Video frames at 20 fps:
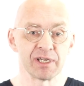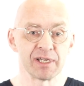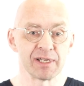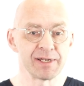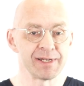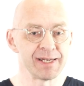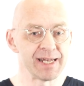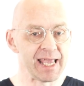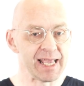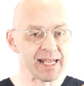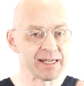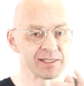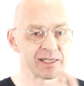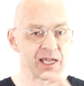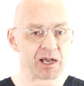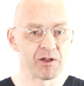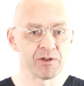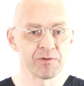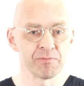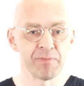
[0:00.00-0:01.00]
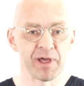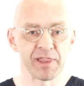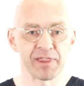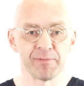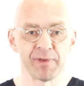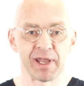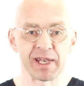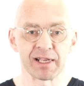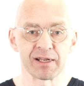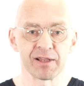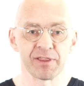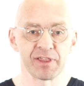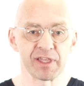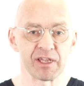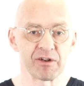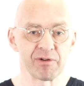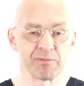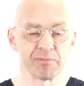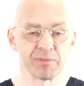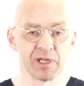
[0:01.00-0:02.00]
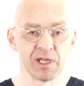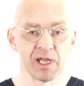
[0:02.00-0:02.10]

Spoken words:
a nailed-down mathematical theorem